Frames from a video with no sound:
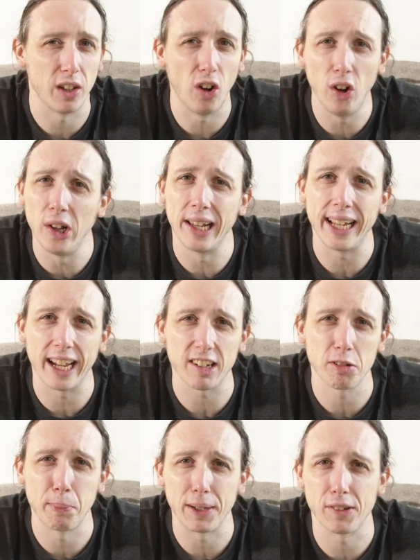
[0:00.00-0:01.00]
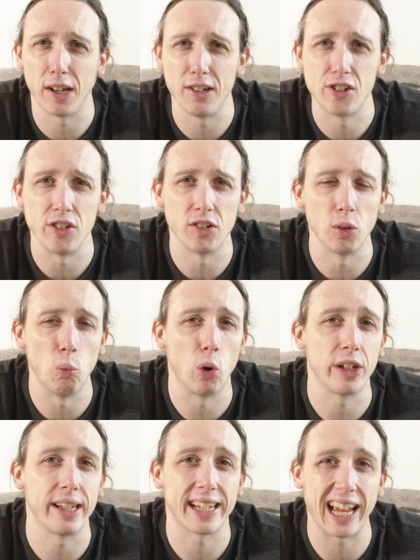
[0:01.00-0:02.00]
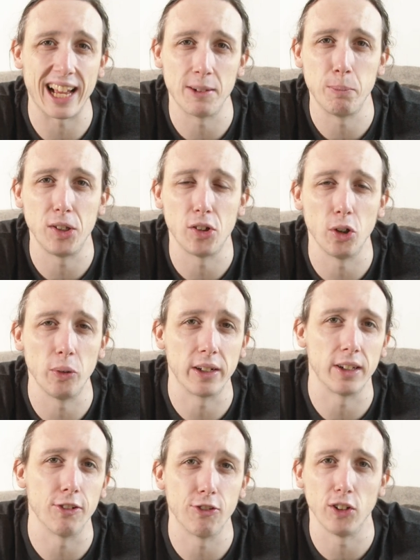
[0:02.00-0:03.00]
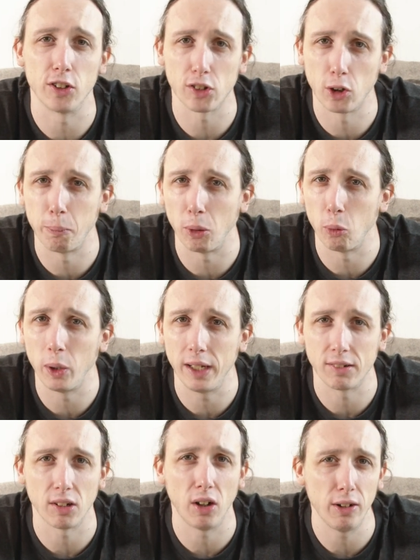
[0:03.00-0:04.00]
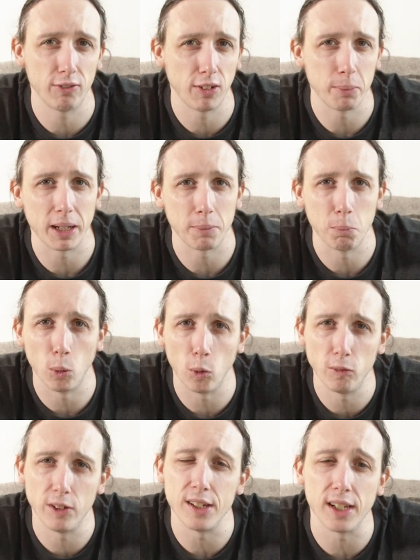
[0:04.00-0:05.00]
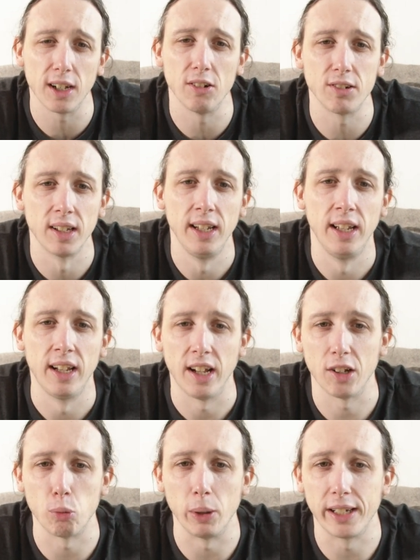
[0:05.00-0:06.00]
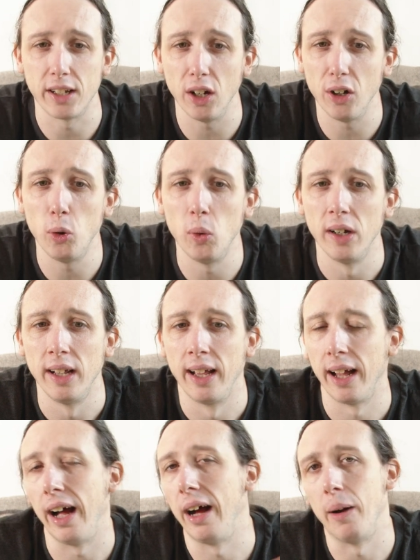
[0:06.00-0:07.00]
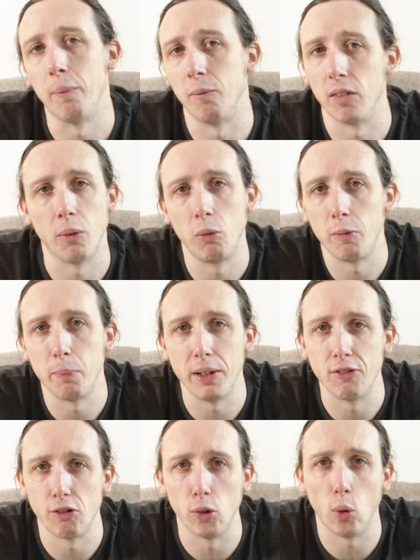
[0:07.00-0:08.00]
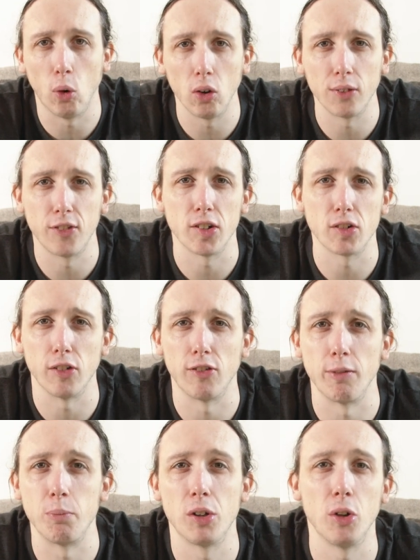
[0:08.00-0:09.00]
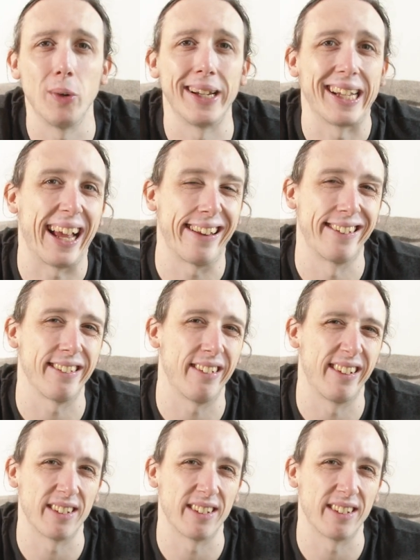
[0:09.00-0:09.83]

early expectations and what you can be doing in the first couple of weeks. I'll hopefully make more videos as we go, and we've been through all of the stuff I'm doing, and